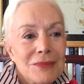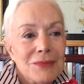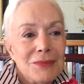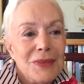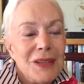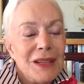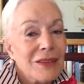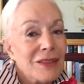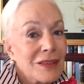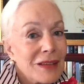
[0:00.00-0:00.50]

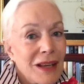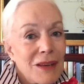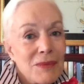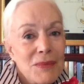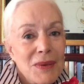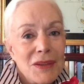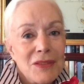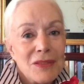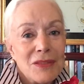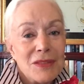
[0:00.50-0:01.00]
because I'd
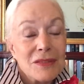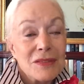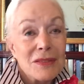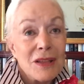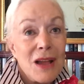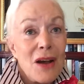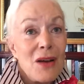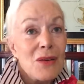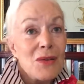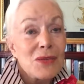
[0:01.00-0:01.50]
been
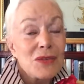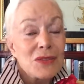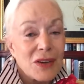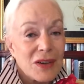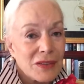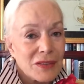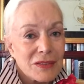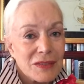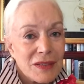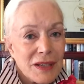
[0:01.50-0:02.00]
so
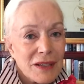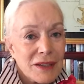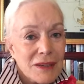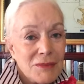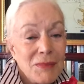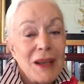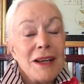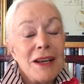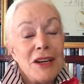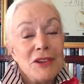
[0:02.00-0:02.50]
trusting.
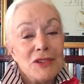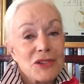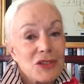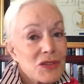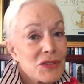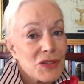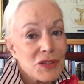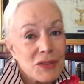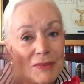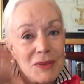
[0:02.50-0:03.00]
My nature
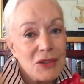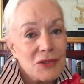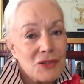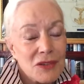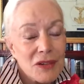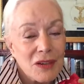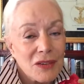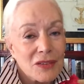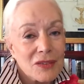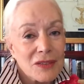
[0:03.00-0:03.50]
is to be
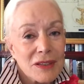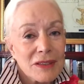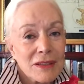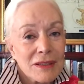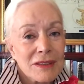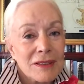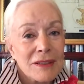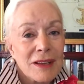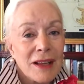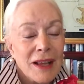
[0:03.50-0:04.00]

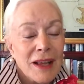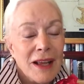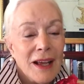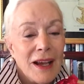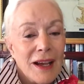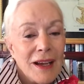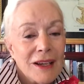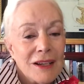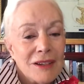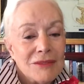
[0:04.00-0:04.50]

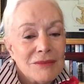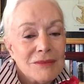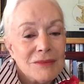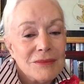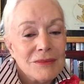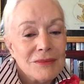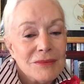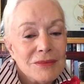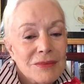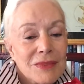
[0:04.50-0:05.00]
trusting.
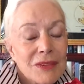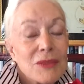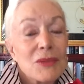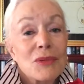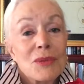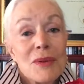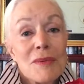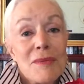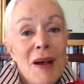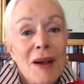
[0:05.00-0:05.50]

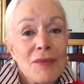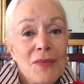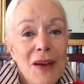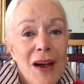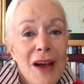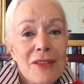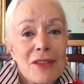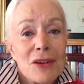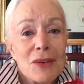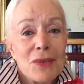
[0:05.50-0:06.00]
So my
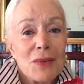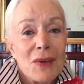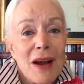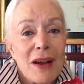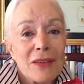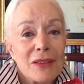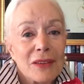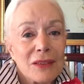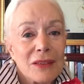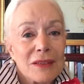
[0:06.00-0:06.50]
father
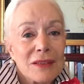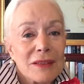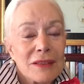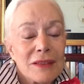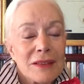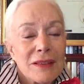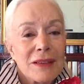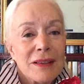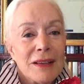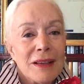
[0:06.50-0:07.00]
was.
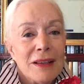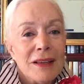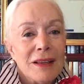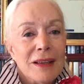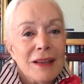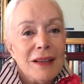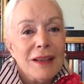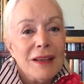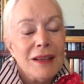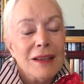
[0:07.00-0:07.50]

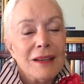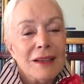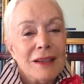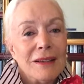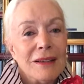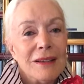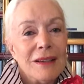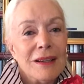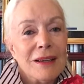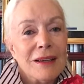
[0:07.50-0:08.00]

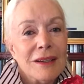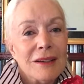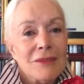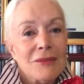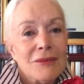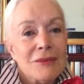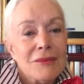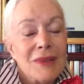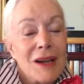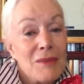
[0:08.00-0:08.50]
And
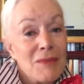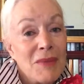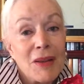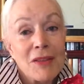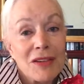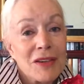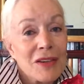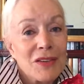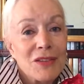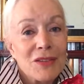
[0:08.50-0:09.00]
my
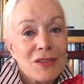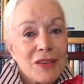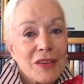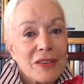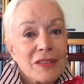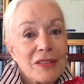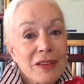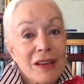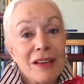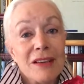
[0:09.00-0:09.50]
mother didn't
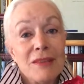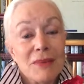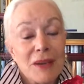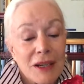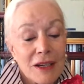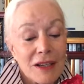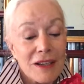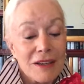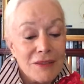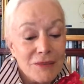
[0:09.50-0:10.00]
trust
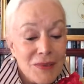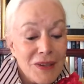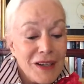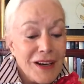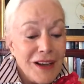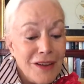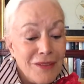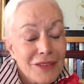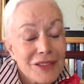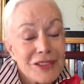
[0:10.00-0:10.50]
anybody, but
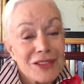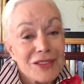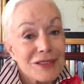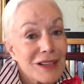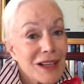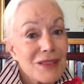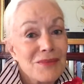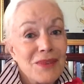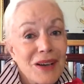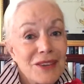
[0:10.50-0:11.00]
I was just
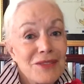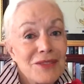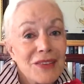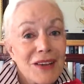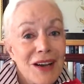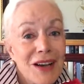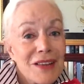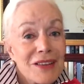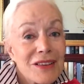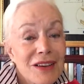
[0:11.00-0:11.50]
like my
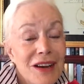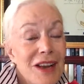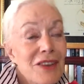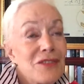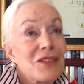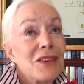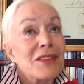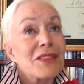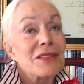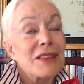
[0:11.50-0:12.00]
father. I
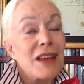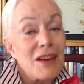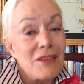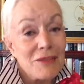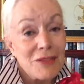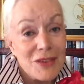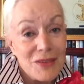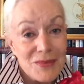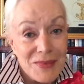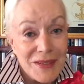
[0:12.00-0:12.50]
trust
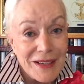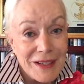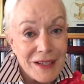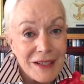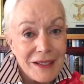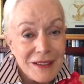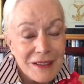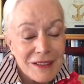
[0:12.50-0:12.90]
everybody.